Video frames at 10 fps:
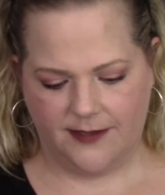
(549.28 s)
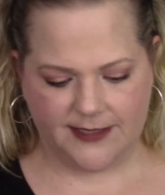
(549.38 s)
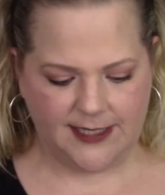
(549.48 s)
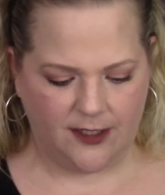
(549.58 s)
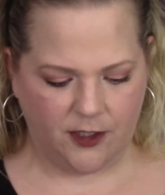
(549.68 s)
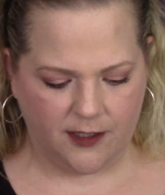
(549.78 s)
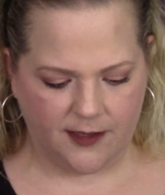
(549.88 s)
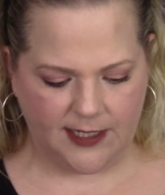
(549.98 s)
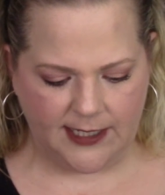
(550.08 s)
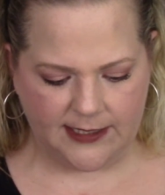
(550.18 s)
Let's take a look
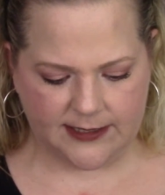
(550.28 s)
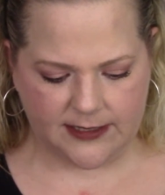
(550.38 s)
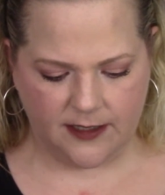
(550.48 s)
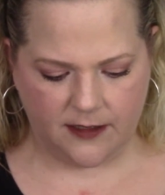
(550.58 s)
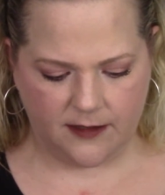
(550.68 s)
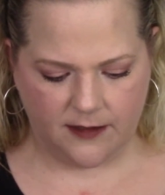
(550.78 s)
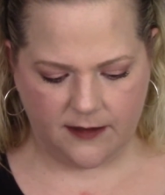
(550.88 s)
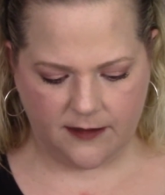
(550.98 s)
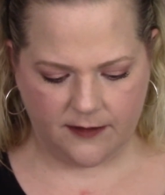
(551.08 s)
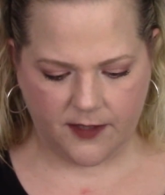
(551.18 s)
at these.
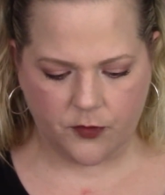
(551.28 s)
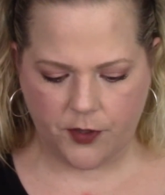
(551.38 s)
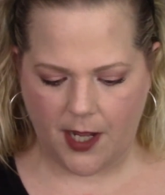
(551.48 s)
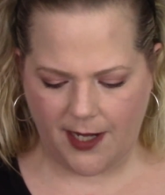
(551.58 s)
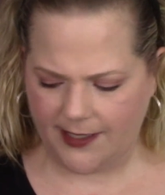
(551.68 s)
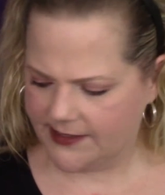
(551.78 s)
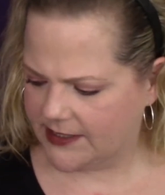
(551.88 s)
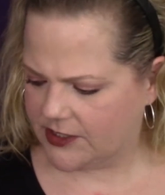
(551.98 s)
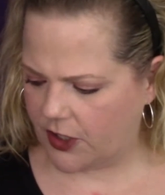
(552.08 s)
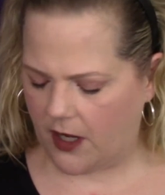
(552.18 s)
They're not as
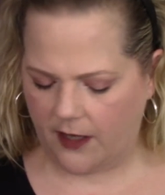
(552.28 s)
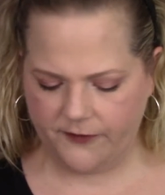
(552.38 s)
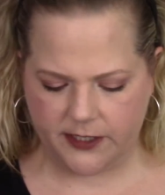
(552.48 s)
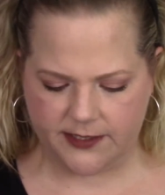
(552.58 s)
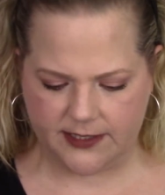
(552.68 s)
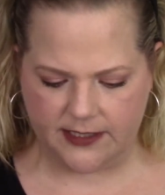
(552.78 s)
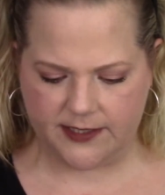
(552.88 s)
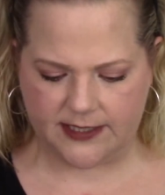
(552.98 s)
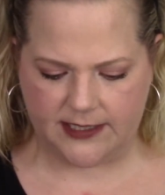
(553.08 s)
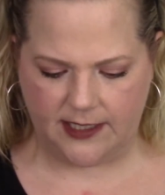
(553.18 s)
soft as the
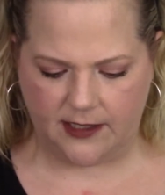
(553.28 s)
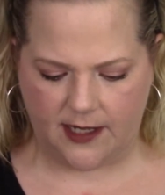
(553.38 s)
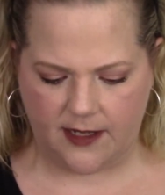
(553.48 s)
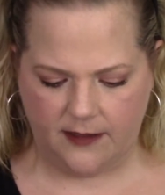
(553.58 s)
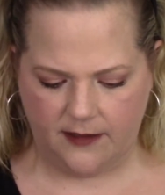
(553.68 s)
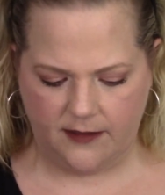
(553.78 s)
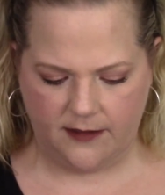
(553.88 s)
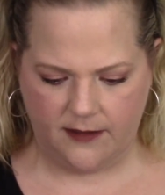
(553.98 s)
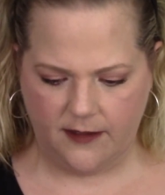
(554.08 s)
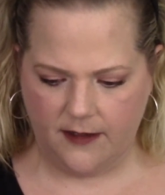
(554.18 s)
Stila.
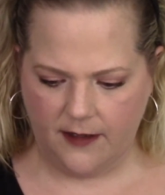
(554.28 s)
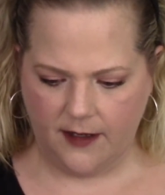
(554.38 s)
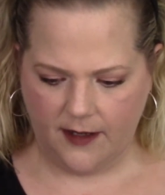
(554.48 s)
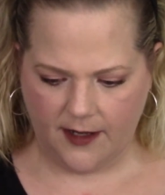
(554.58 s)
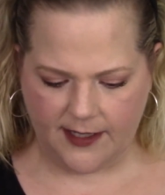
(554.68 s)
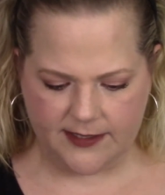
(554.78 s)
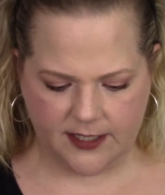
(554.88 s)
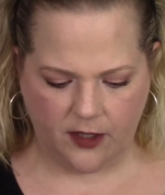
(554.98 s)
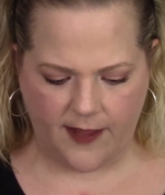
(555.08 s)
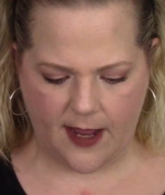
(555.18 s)
I can
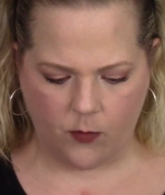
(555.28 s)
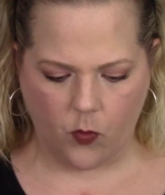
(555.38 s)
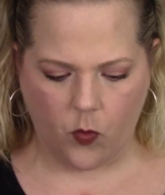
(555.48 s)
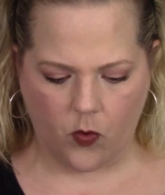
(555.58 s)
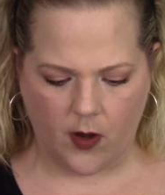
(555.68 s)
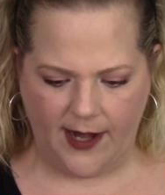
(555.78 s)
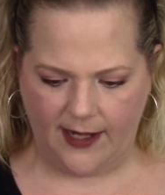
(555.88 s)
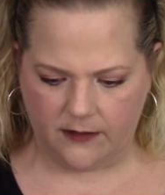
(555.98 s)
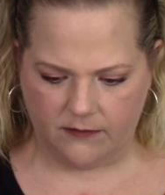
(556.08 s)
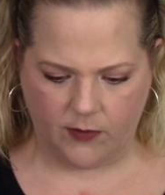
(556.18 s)
tell that
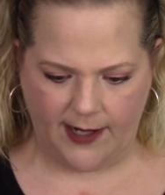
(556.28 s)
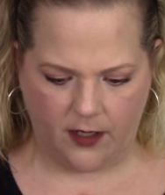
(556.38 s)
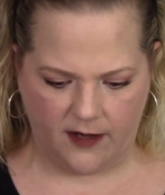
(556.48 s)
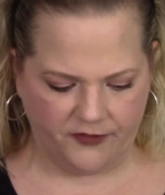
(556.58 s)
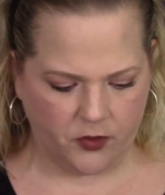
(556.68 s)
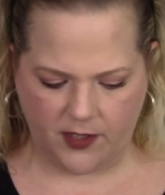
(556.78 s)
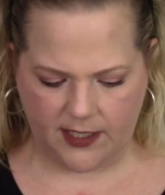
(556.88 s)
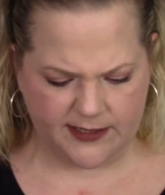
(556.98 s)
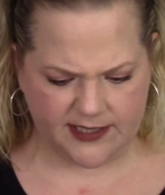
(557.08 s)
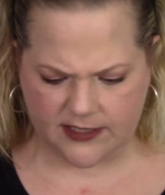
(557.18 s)
right off. They're
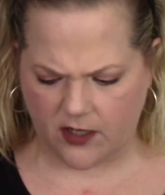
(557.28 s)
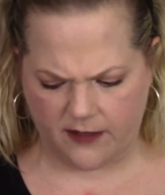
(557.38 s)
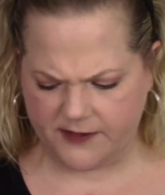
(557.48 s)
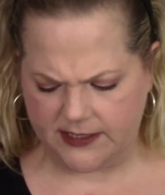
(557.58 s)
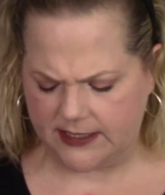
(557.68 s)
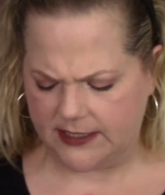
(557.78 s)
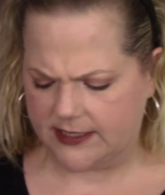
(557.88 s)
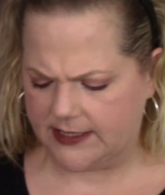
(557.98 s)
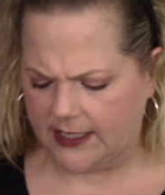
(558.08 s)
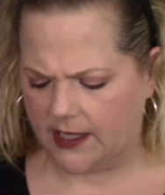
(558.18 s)
not as soft as the
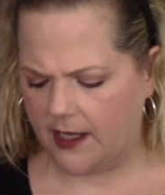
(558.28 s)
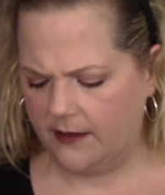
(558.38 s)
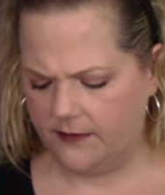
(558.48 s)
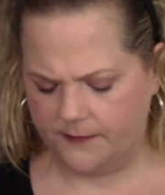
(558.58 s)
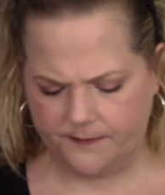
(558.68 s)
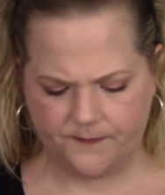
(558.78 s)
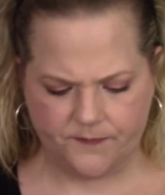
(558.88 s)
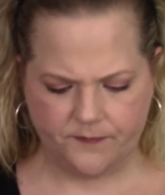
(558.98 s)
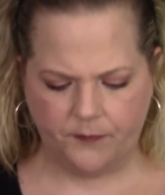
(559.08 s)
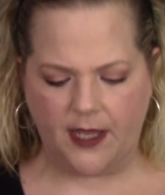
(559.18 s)
Stila,
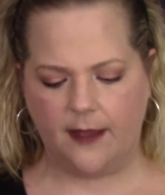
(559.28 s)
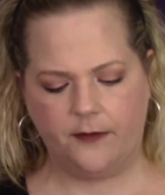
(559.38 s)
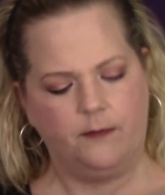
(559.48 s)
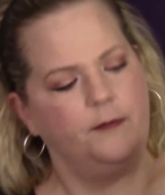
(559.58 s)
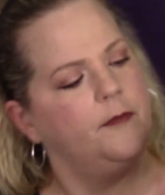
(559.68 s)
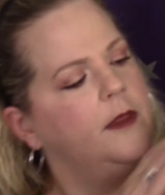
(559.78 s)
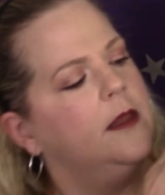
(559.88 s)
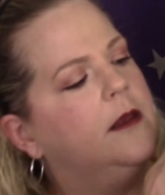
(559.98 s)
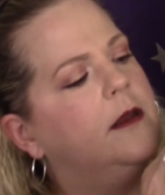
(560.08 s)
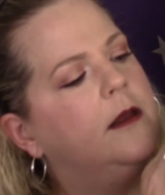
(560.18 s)
but
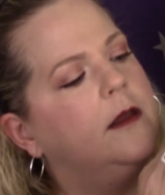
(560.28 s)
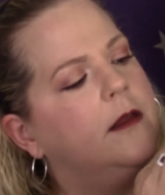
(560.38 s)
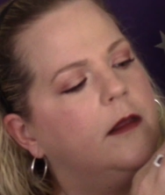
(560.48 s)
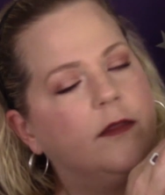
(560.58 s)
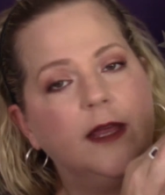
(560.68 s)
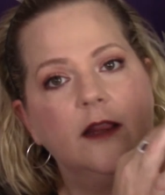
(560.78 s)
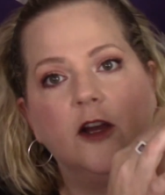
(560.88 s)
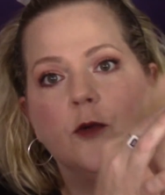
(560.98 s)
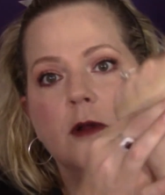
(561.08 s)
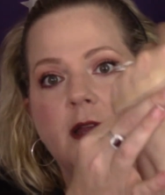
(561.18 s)
they
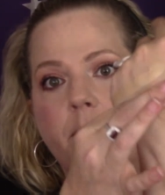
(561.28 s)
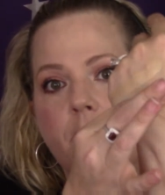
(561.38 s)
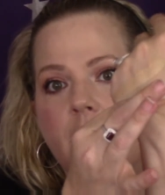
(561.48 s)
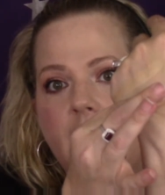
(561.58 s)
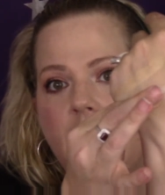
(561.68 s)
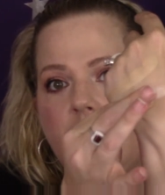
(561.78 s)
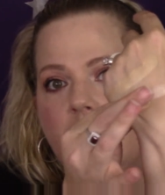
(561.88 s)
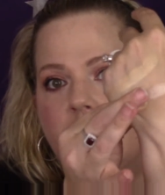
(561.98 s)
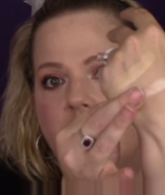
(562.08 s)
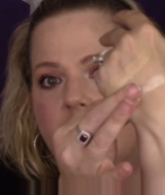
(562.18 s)
look really pretty.